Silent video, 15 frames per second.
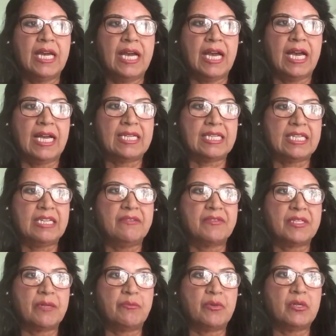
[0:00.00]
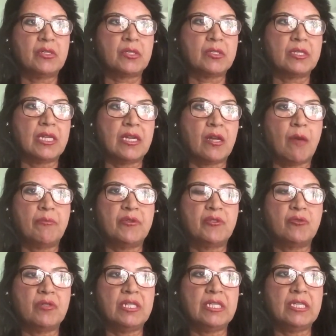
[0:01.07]
and gives the person an
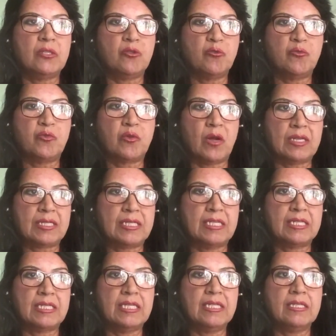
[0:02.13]
opportunity to process it.